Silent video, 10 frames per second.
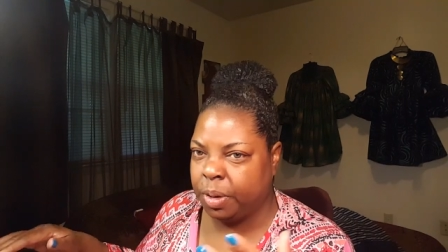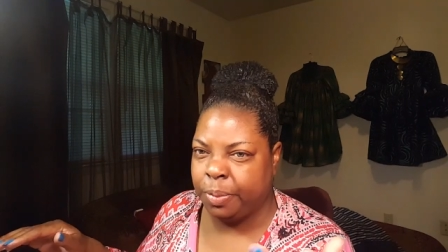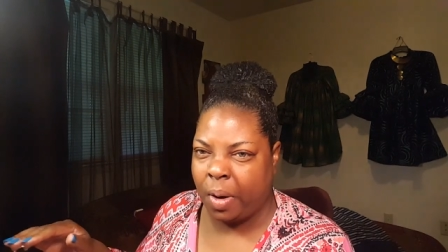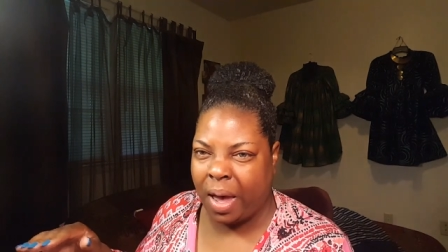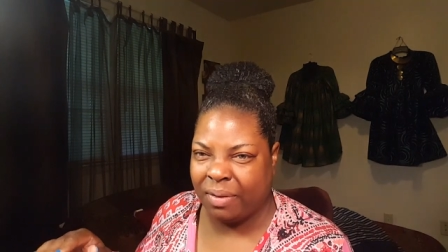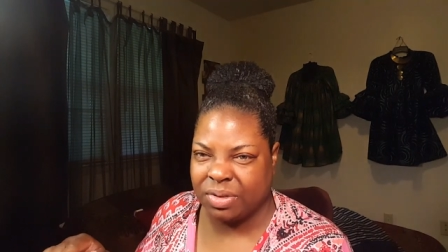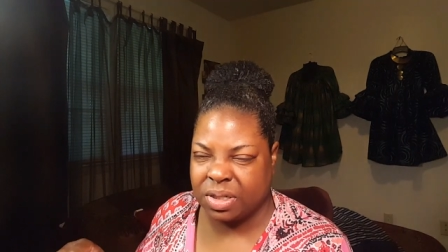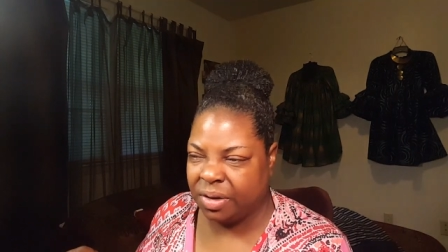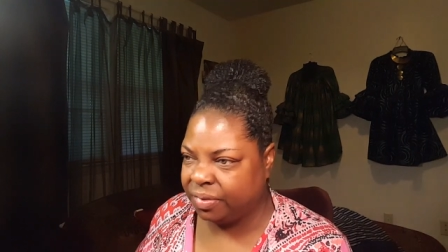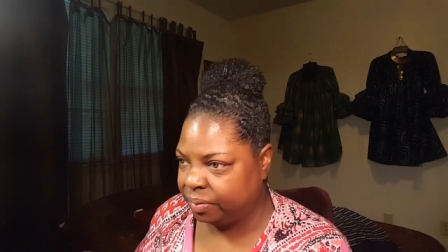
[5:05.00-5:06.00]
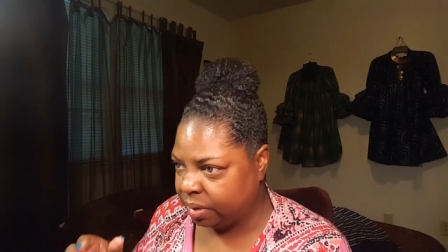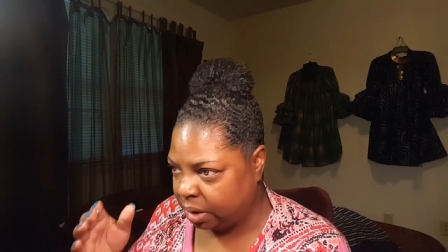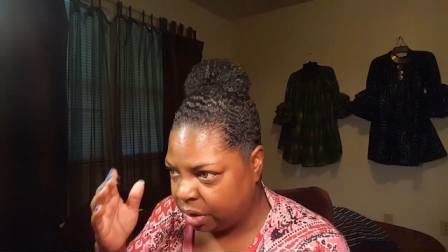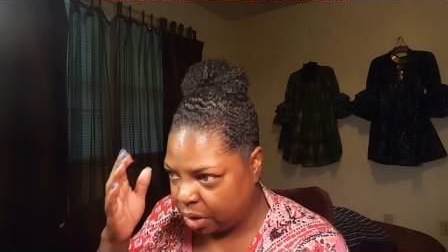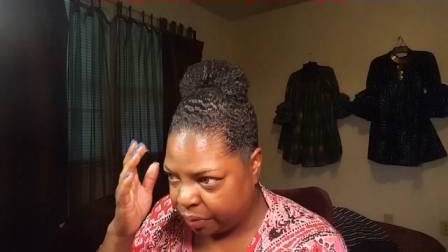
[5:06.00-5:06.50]
people have stuff
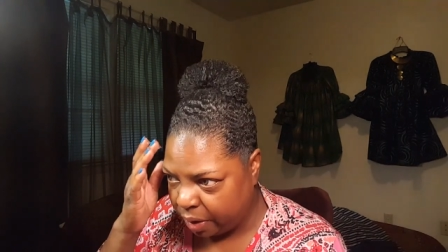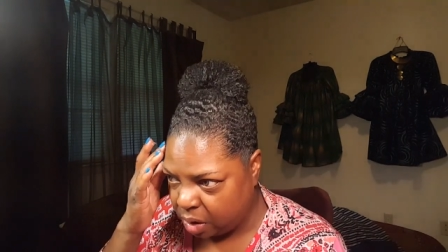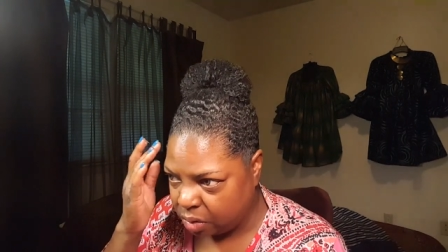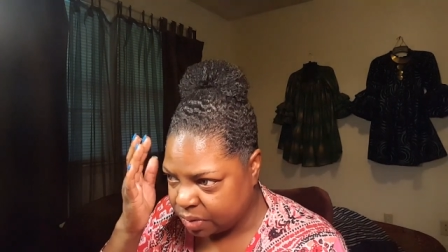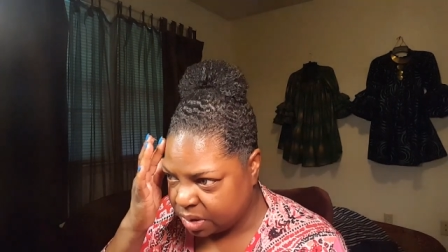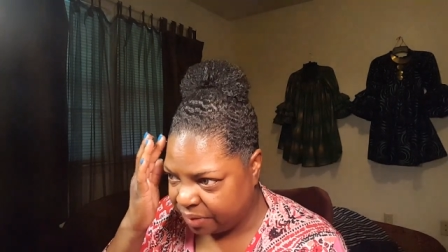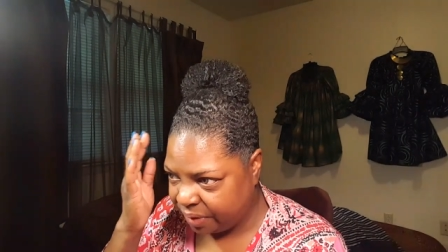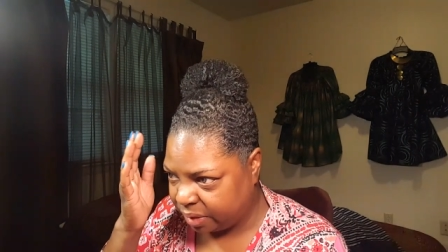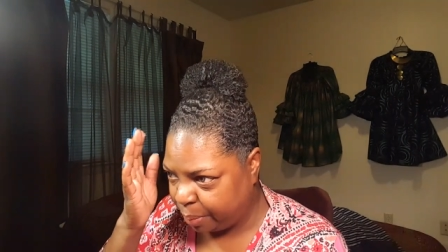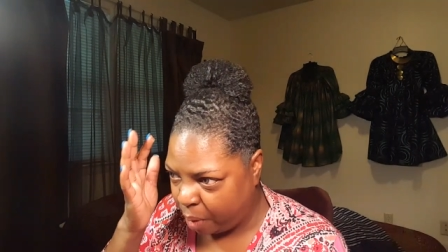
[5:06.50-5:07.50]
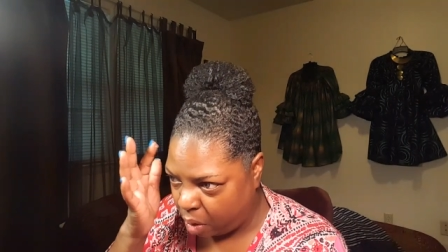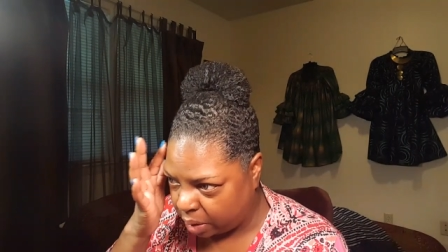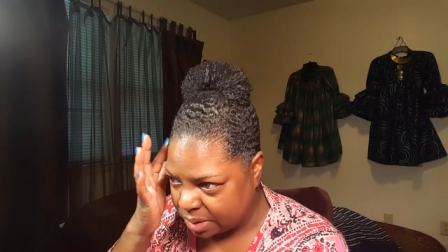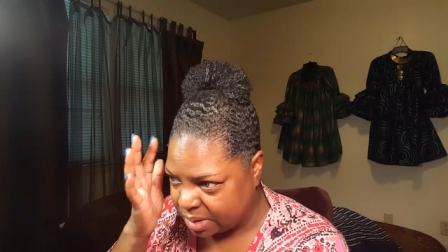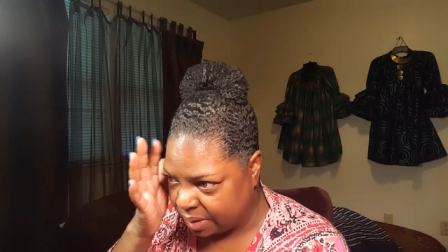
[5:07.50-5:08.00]
that, you know, they'll host stuff at the
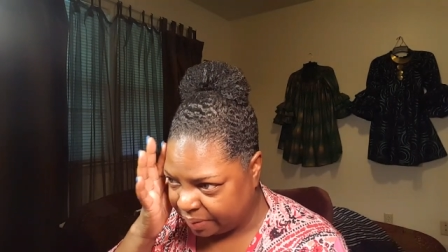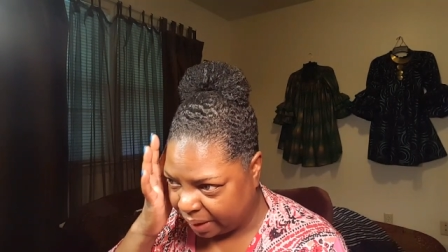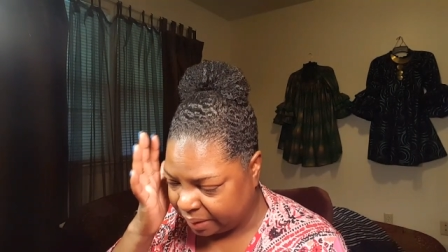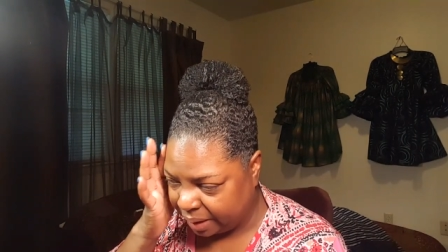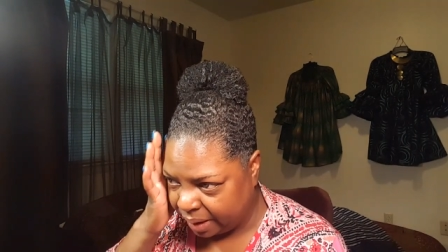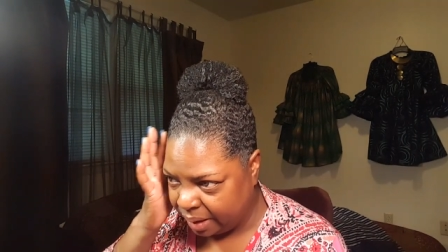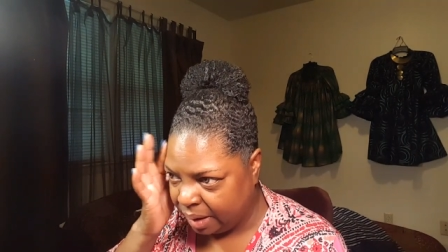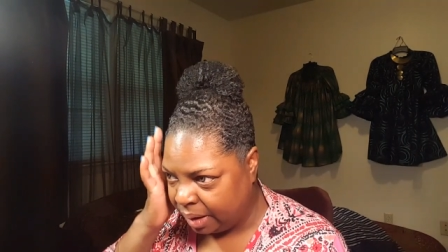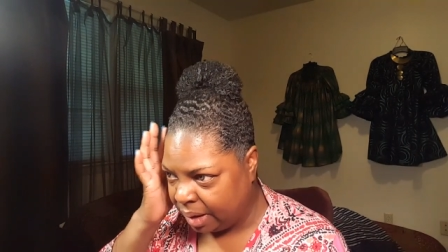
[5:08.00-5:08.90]
park and stuff like that.